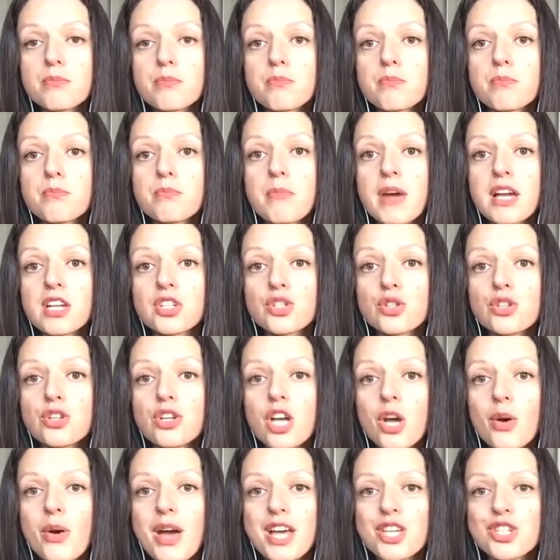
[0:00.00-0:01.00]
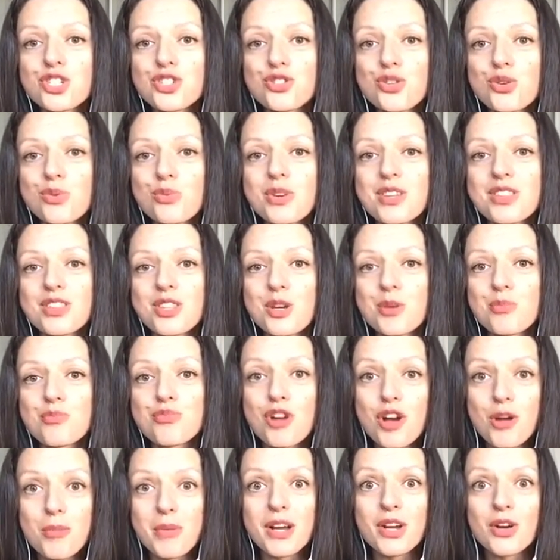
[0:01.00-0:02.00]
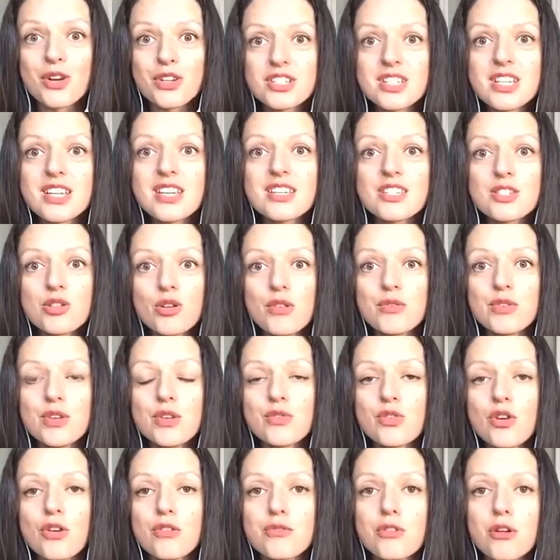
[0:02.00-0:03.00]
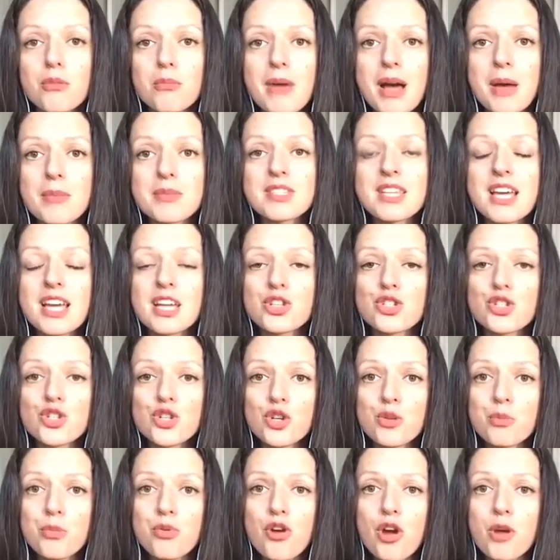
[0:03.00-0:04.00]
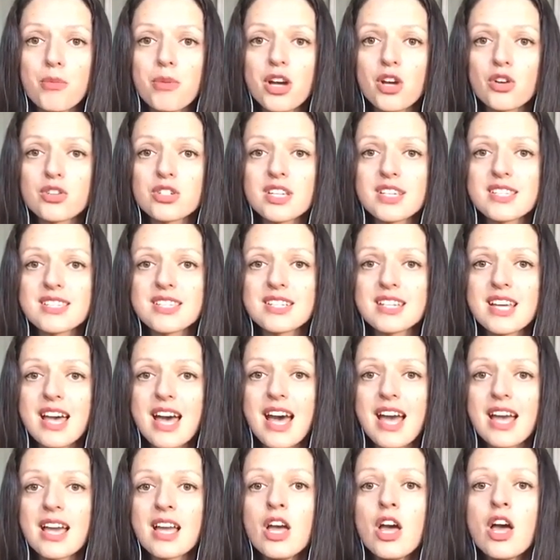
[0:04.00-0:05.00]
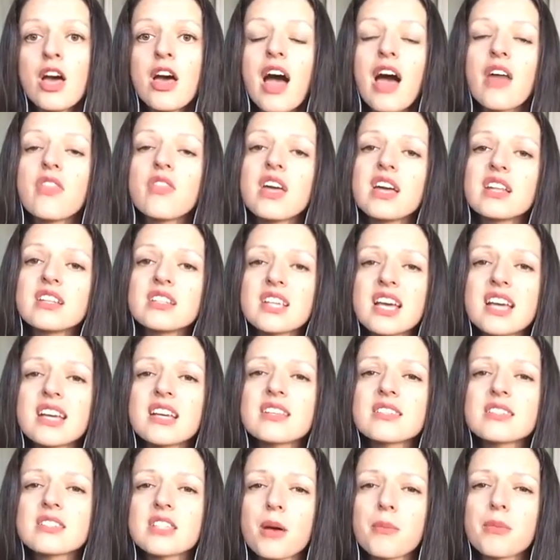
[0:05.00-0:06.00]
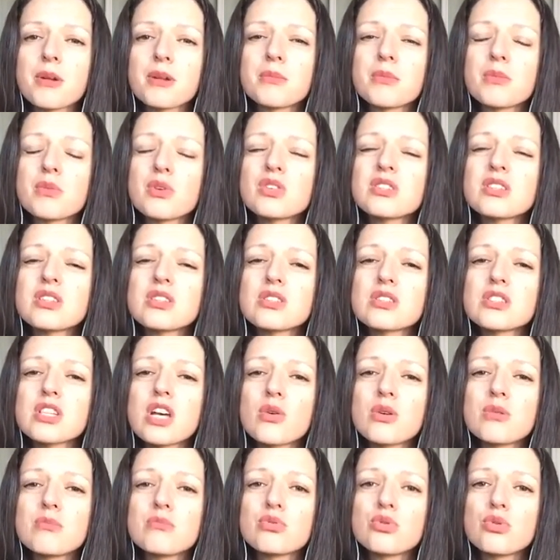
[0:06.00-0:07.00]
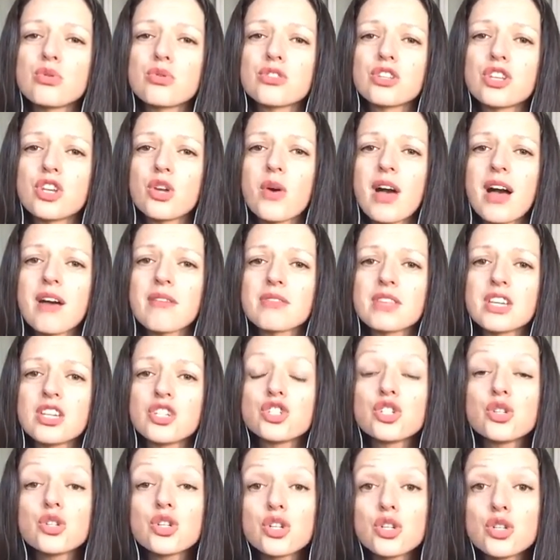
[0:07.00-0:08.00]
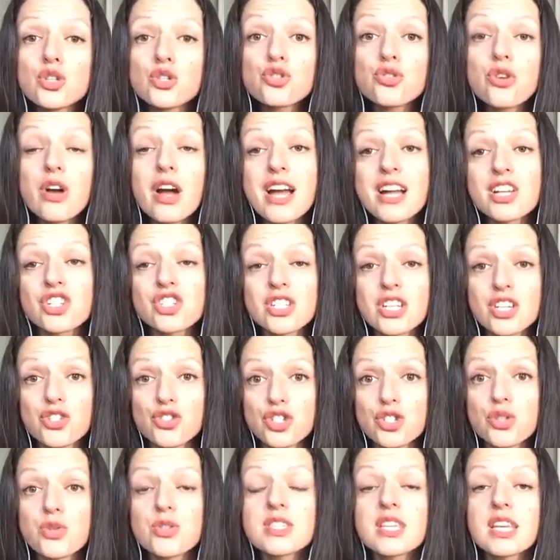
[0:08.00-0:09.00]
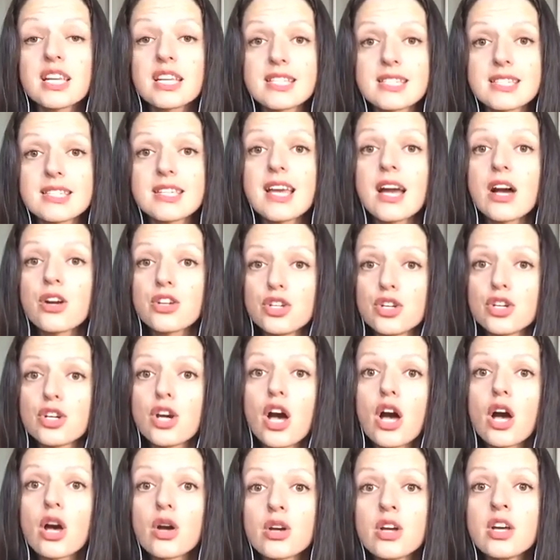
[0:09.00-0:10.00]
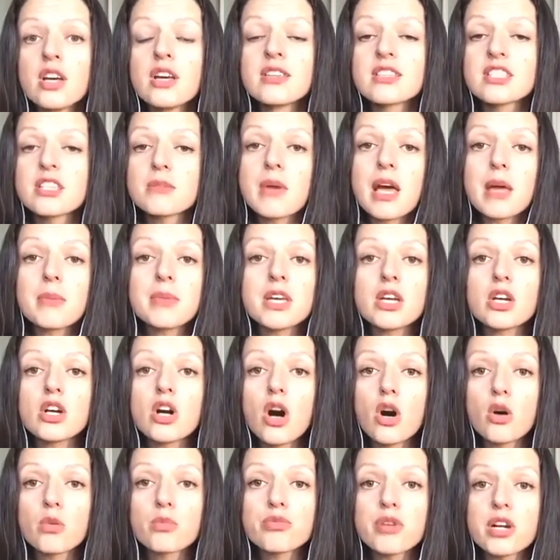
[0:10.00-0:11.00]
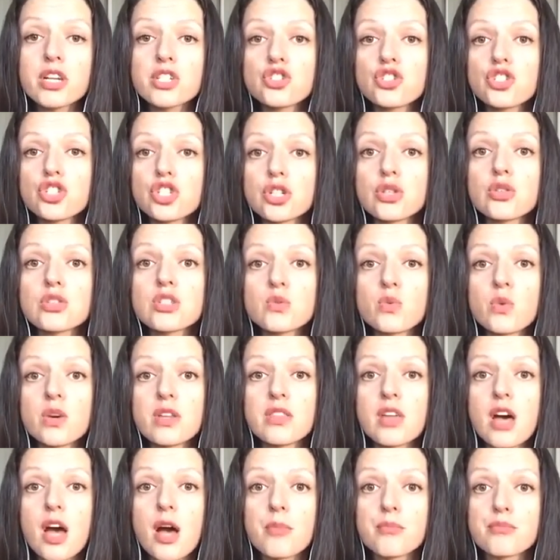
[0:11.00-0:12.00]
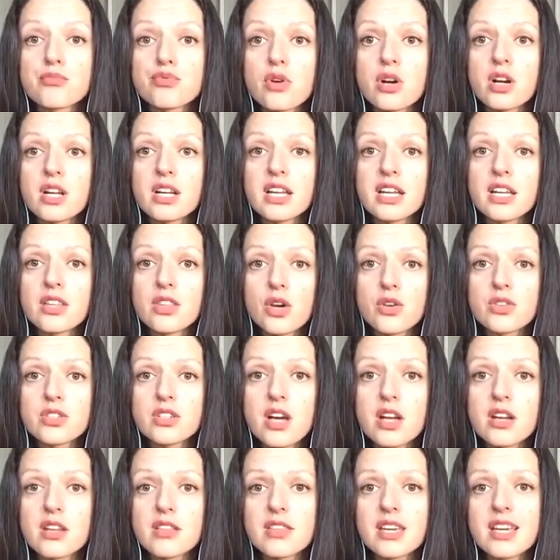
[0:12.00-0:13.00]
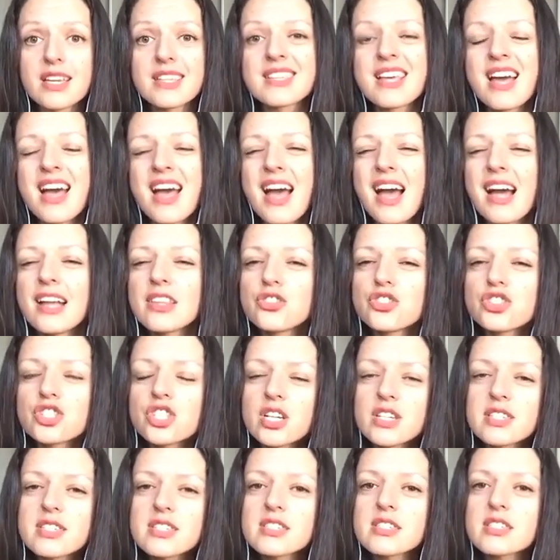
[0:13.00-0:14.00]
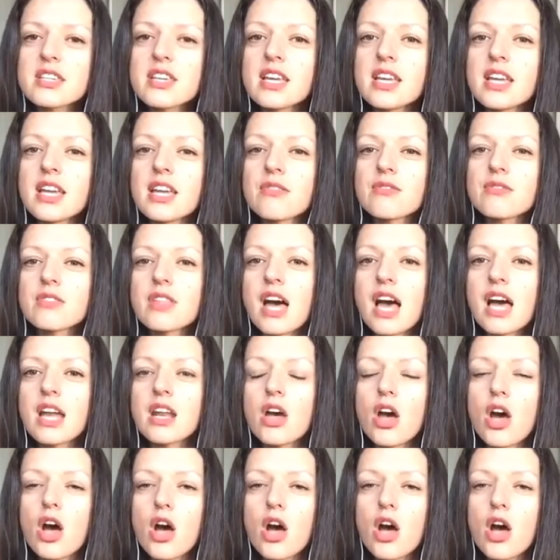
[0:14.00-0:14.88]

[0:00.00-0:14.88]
make sure you go extra with the probiotics. So if you've got FODMAPs, take 2 probiotics a day, and then take a supplement, because it's so important that you have these. You could try actually juicing and see how you go. So maybe a cold pressed juice with broccoli and those kind of things, and just see if that